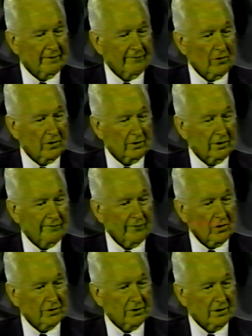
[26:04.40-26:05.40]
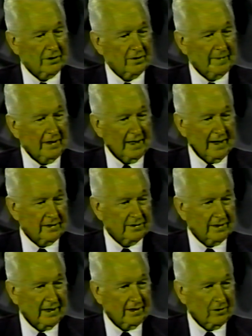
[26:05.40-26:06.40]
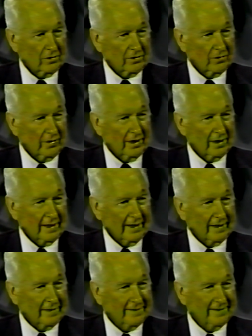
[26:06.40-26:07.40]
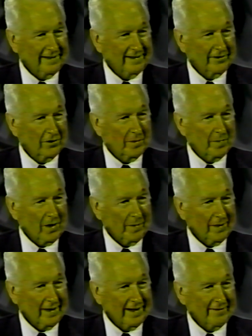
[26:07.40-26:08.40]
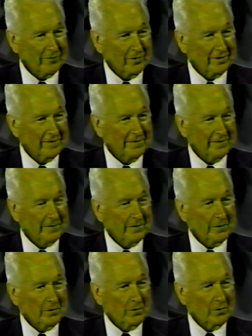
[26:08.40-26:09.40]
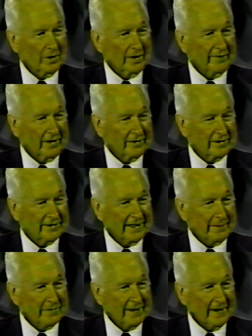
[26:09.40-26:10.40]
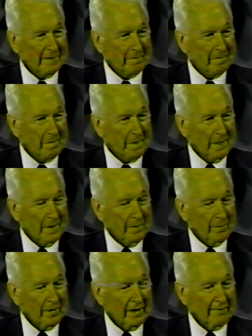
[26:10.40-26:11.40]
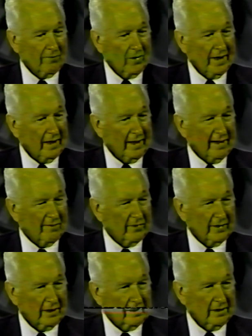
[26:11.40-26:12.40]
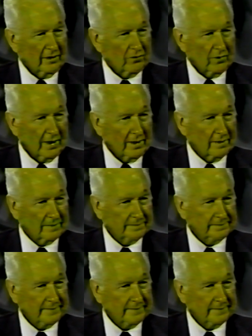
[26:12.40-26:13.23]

the good fortune to meet Einstein, although he and I, in the early part of my life, were living at the same time. But I've read everything that he's written.